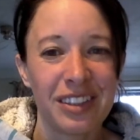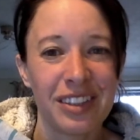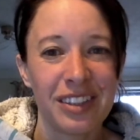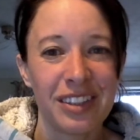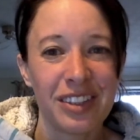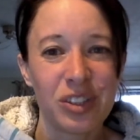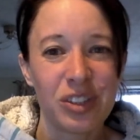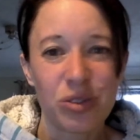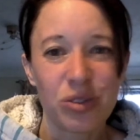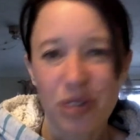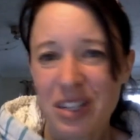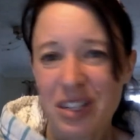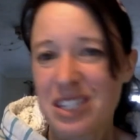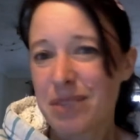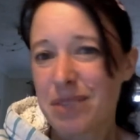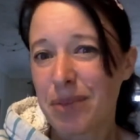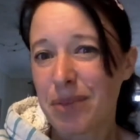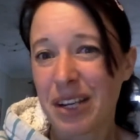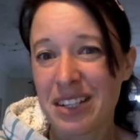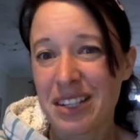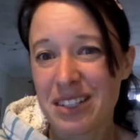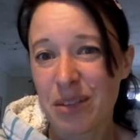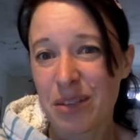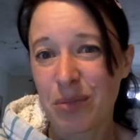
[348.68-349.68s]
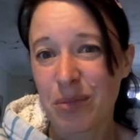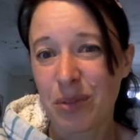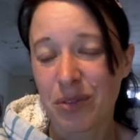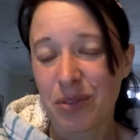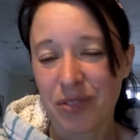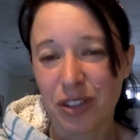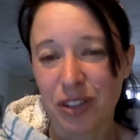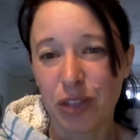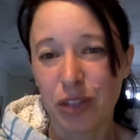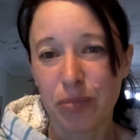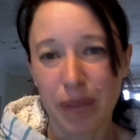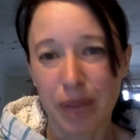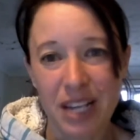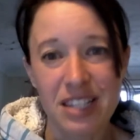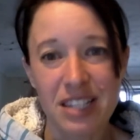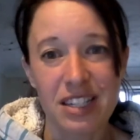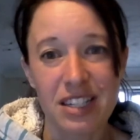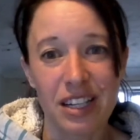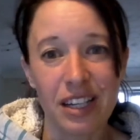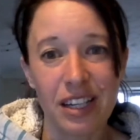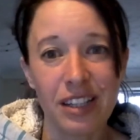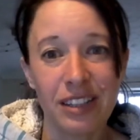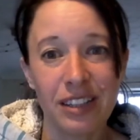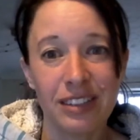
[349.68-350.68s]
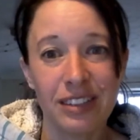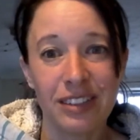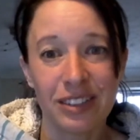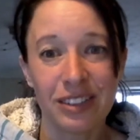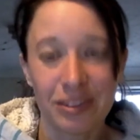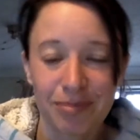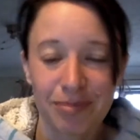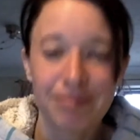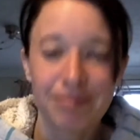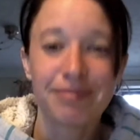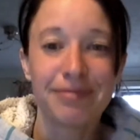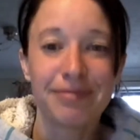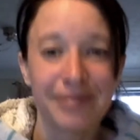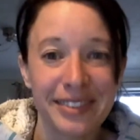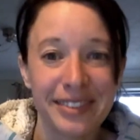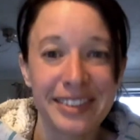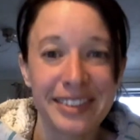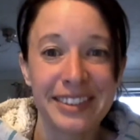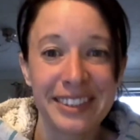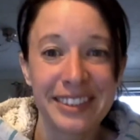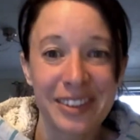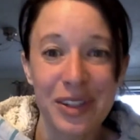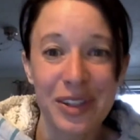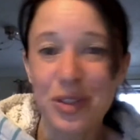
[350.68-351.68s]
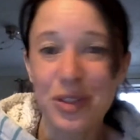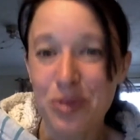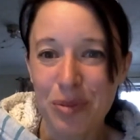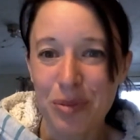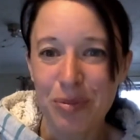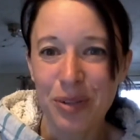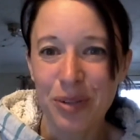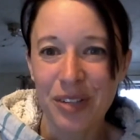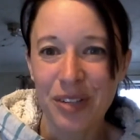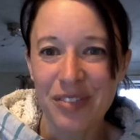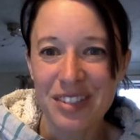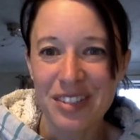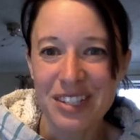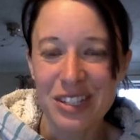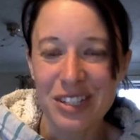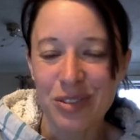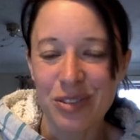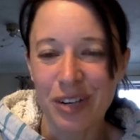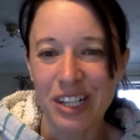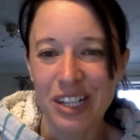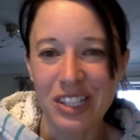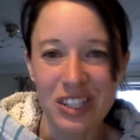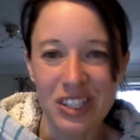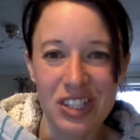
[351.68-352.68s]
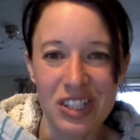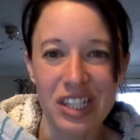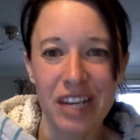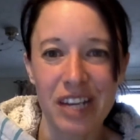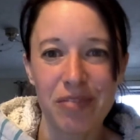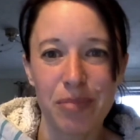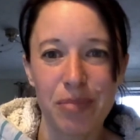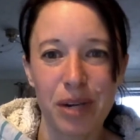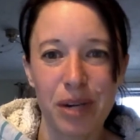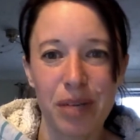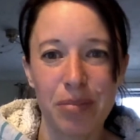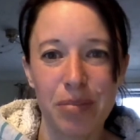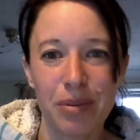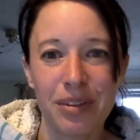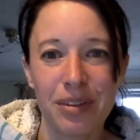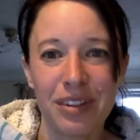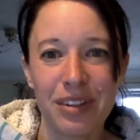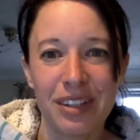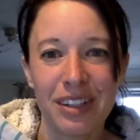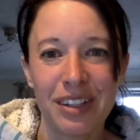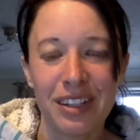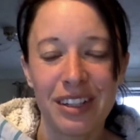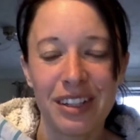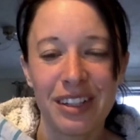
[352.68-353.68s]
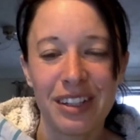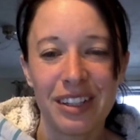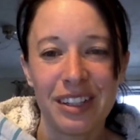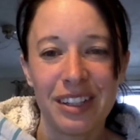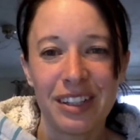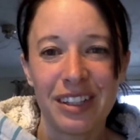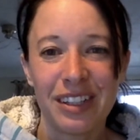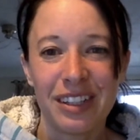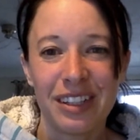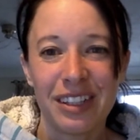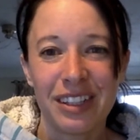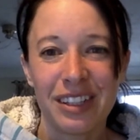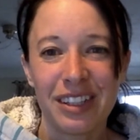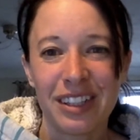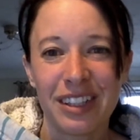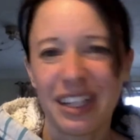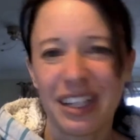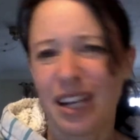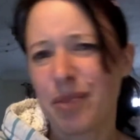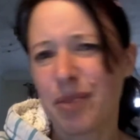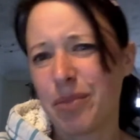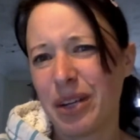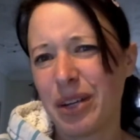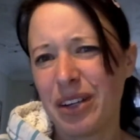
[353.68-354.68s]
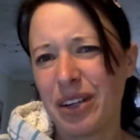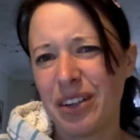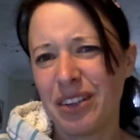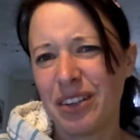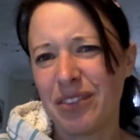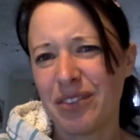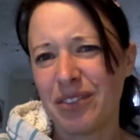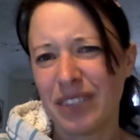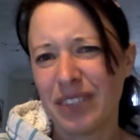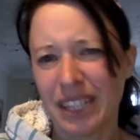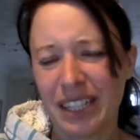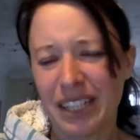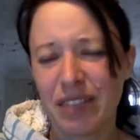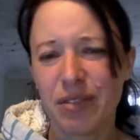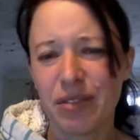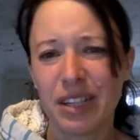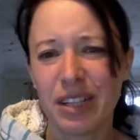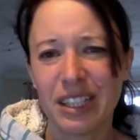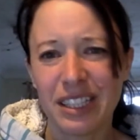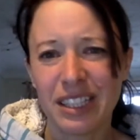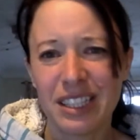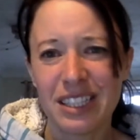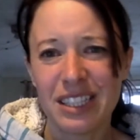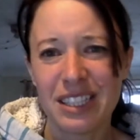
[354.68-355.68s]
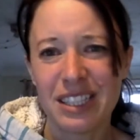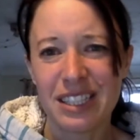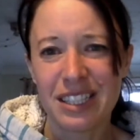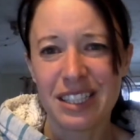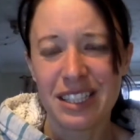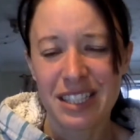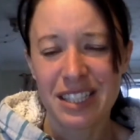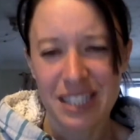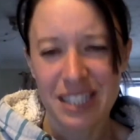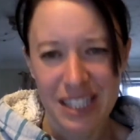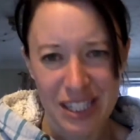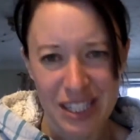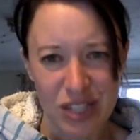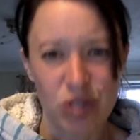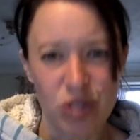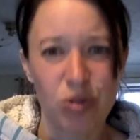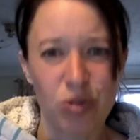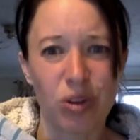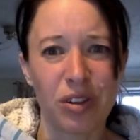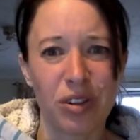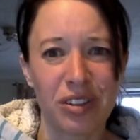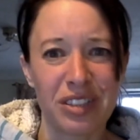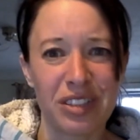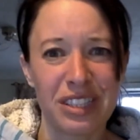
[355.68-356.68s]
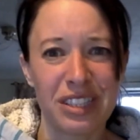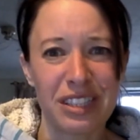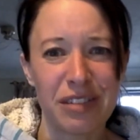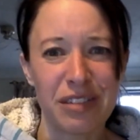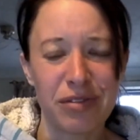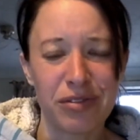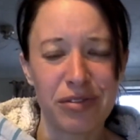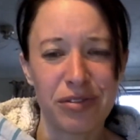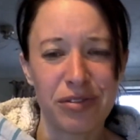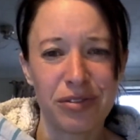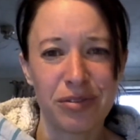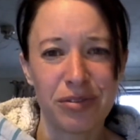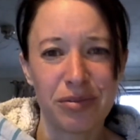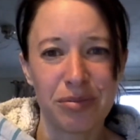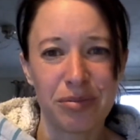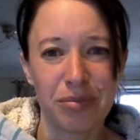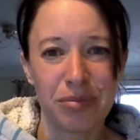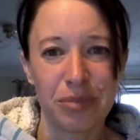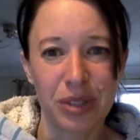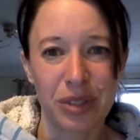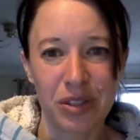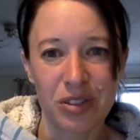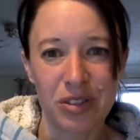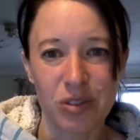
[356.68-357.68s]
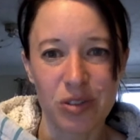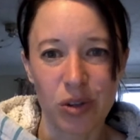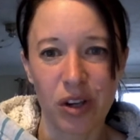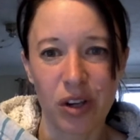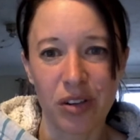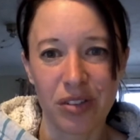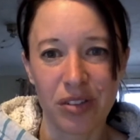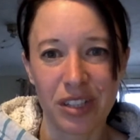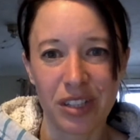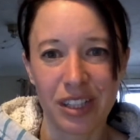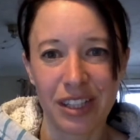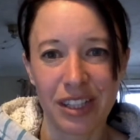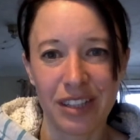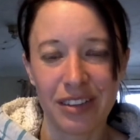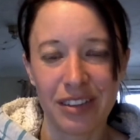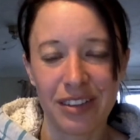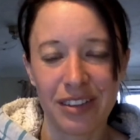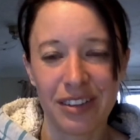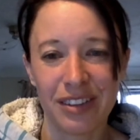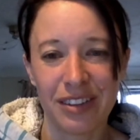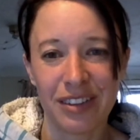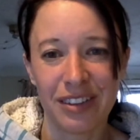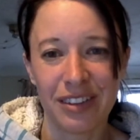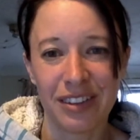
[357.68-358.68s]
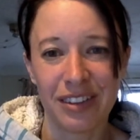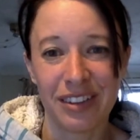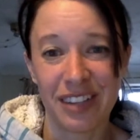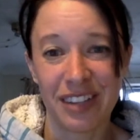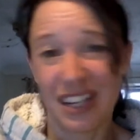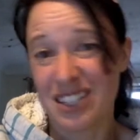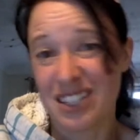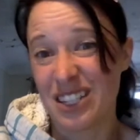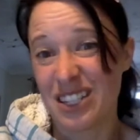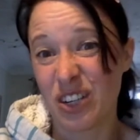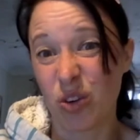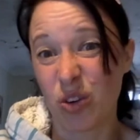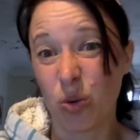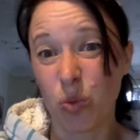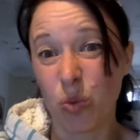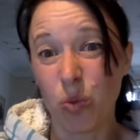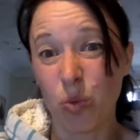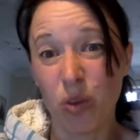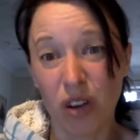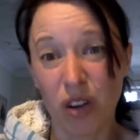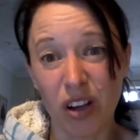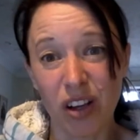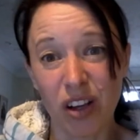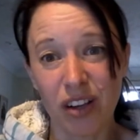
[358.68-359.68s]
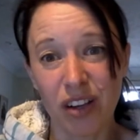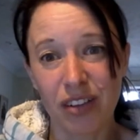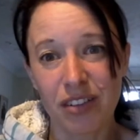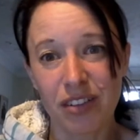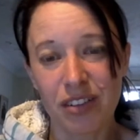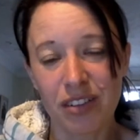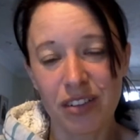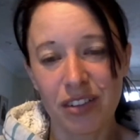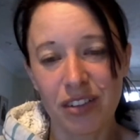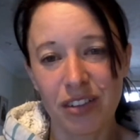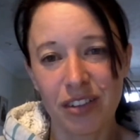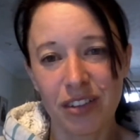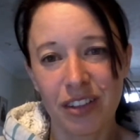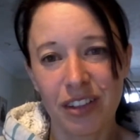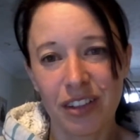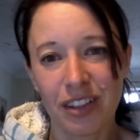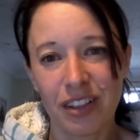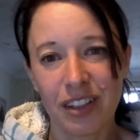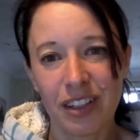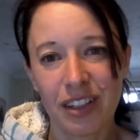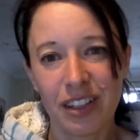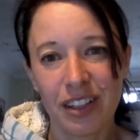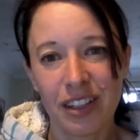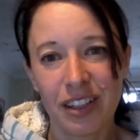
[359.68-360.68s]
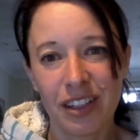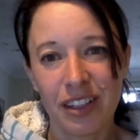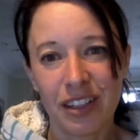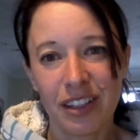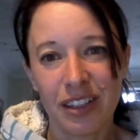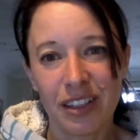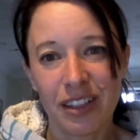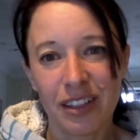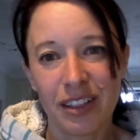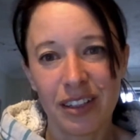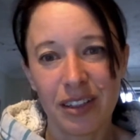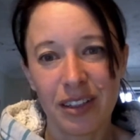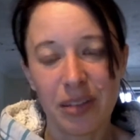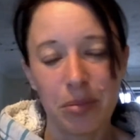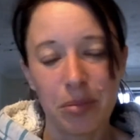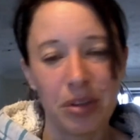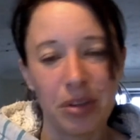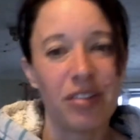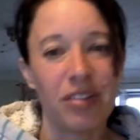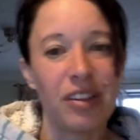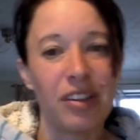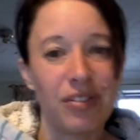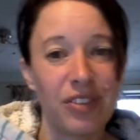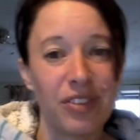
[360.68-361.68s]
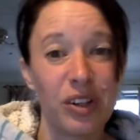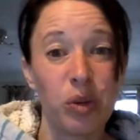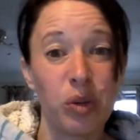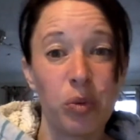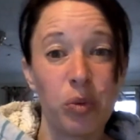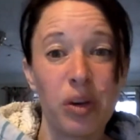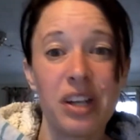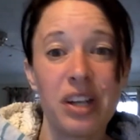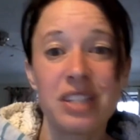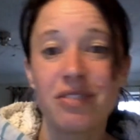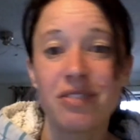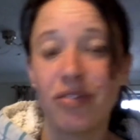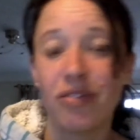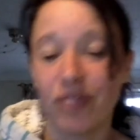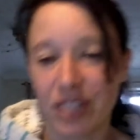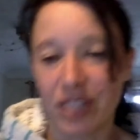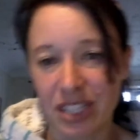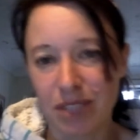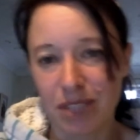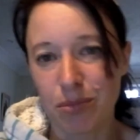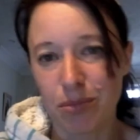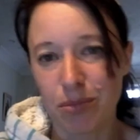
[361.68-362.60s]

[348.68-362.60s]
Trying to make someone feel better, trying to improve the situation, cheer them up, can be really, really destructive, because not only has it not worked, but they feel worse than they did